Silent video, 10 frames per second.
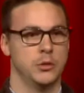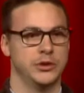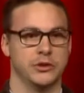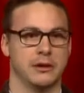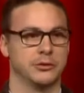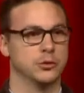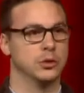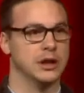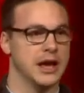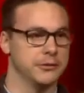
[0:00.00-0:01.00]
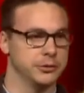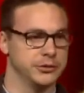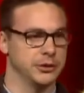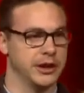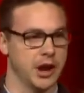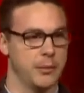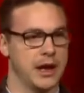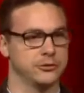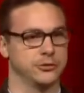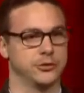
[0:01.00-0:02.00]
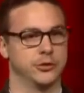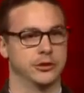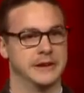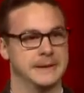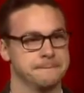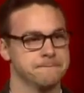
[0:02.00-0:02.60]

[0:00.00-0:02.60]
We still have school left. We're still getting our master's degree.